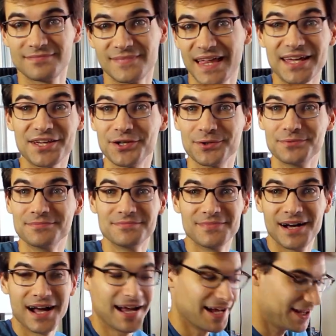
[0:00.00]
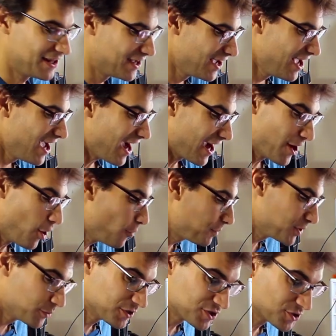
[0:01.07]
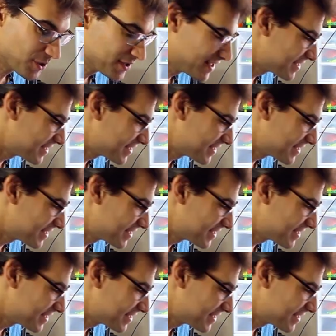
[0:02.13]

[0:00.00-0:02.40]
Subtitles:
thank you. I hope you enjoy